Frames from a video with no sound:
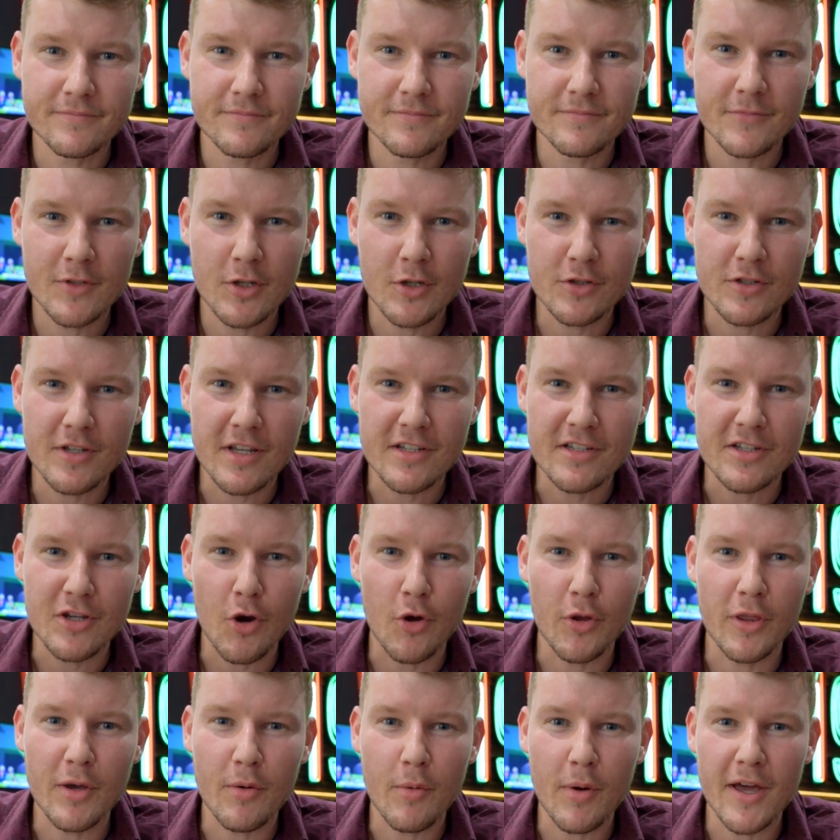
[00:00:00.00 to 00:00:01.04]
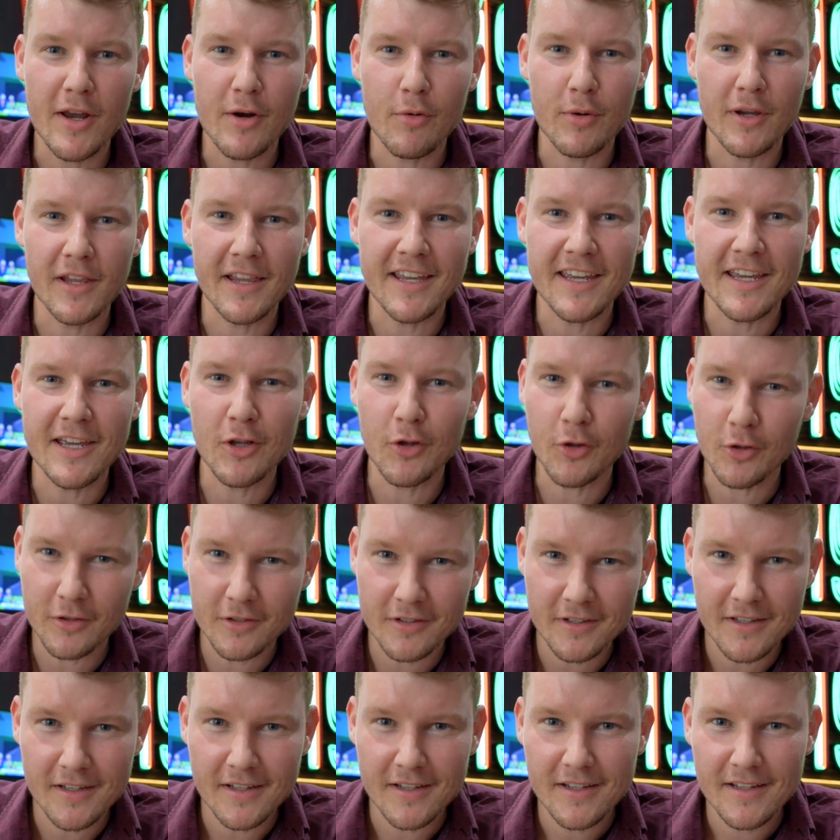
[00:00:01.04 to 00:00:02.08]
because that's the only way to really kill
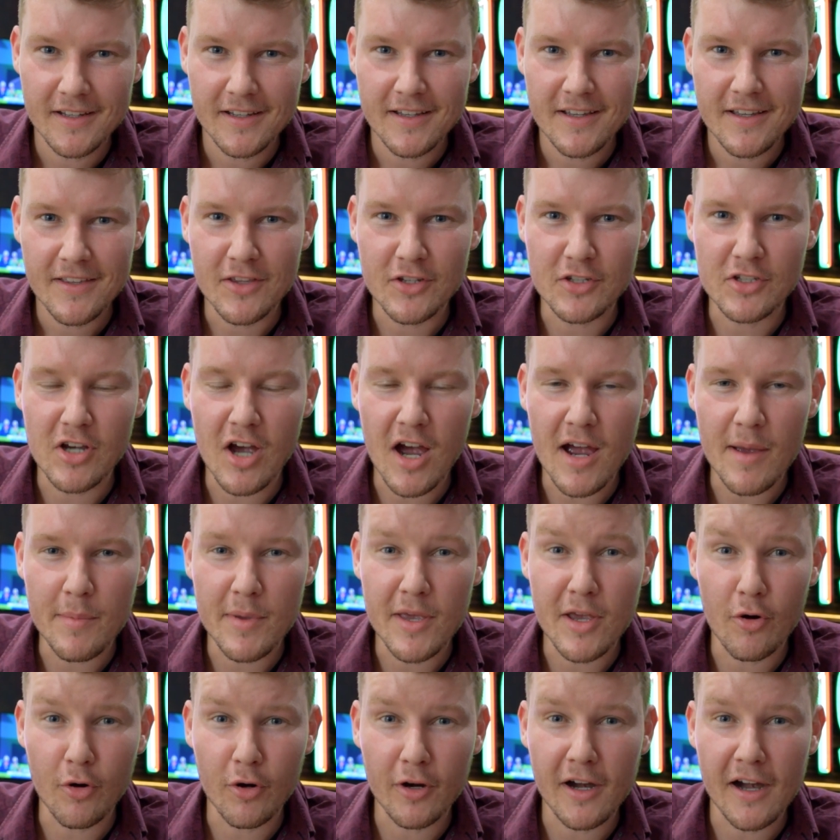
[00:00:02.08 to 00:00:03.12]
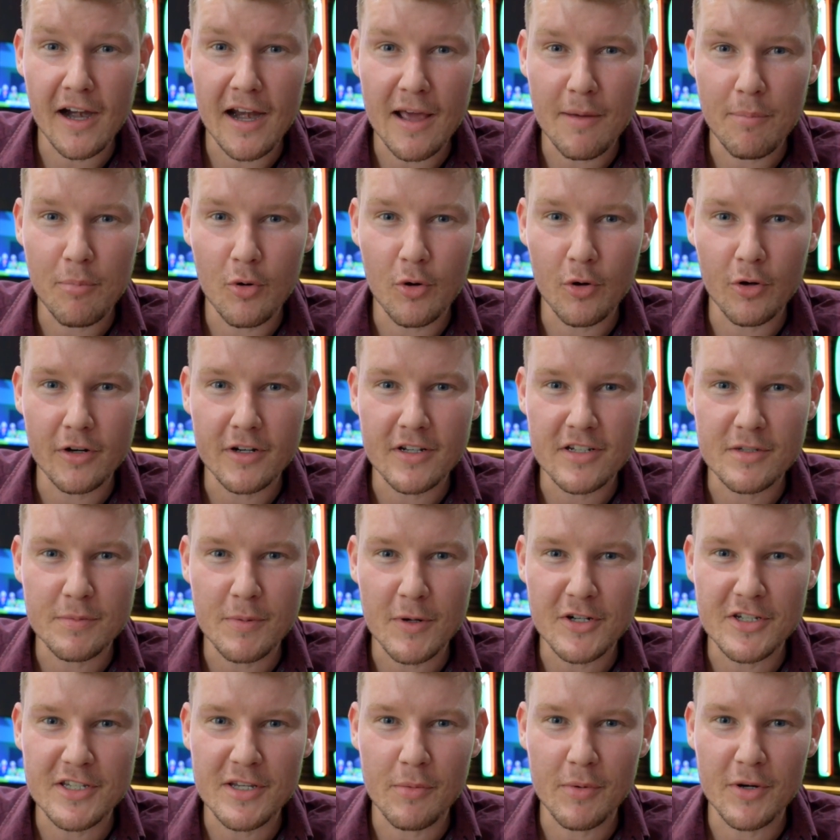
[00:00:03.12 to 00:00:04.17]
the time here in an airport,
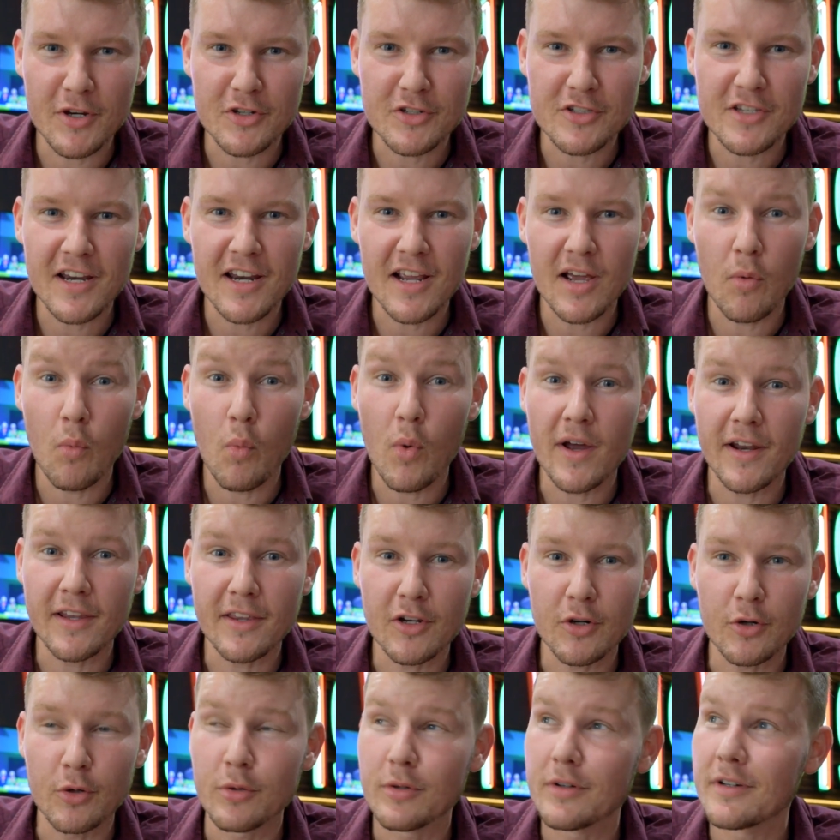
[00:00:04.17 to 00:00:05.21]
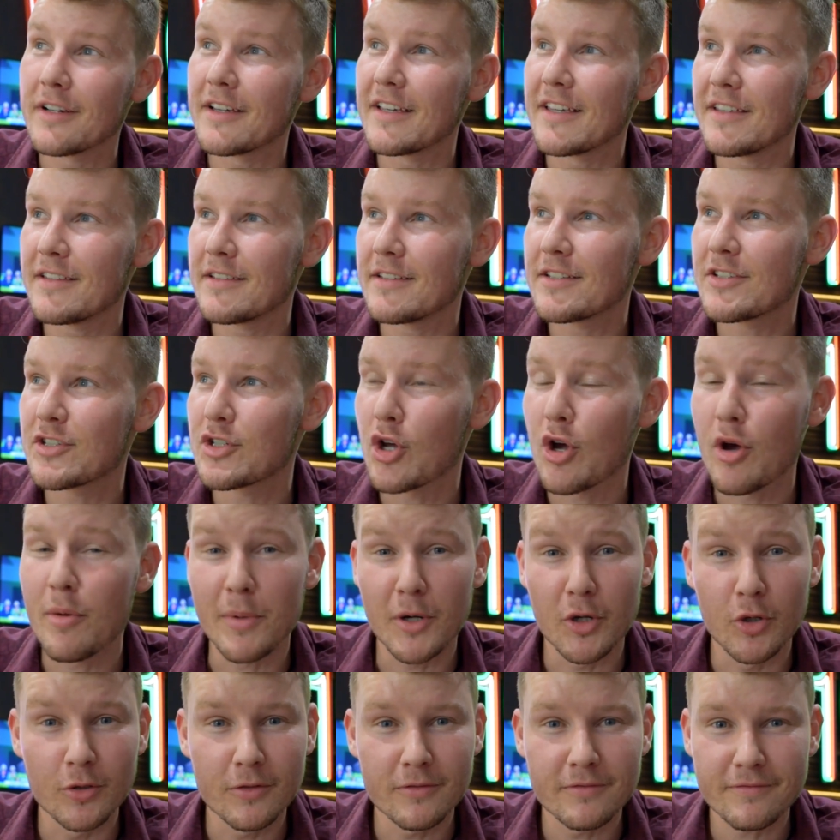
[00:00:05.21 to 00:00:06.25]
especially when you're sitting in one little
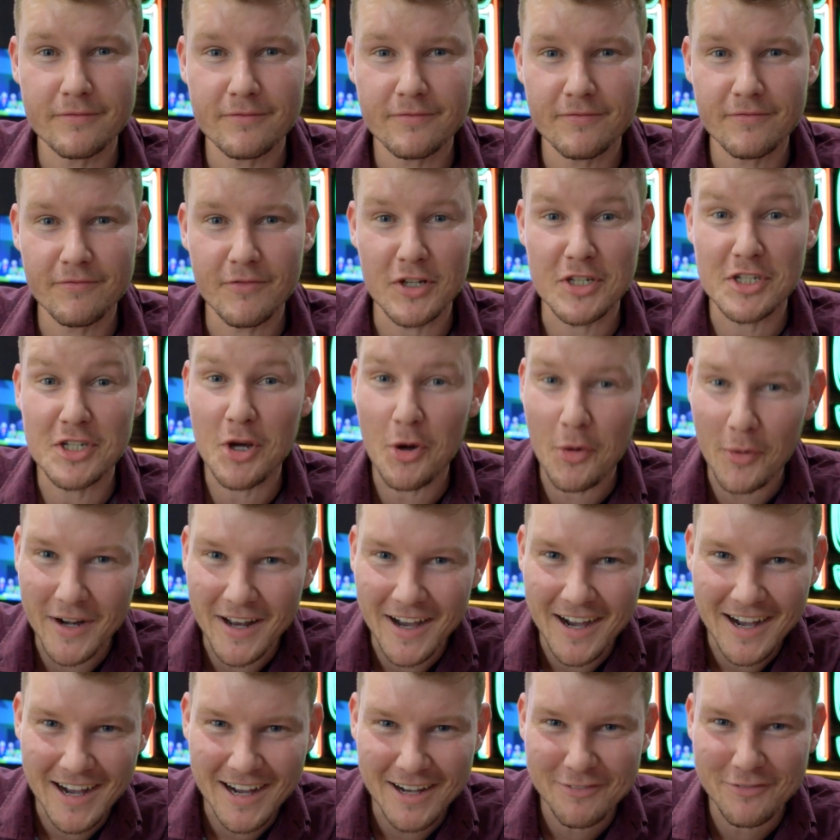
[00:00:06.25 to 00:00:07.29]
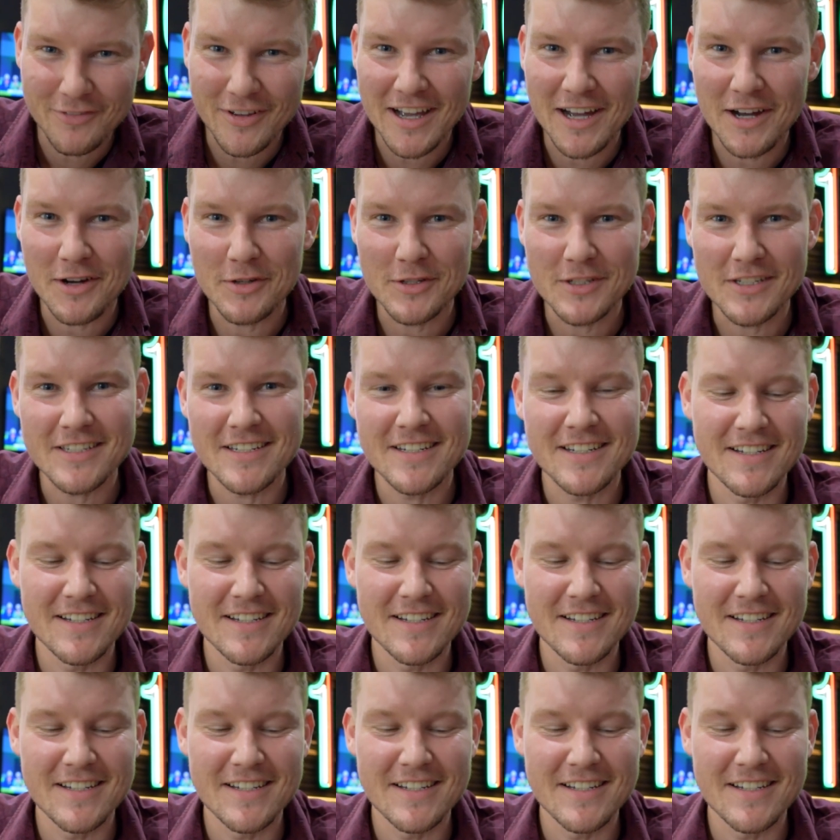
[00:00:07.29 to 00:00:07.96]
terminal for 2.5 hours.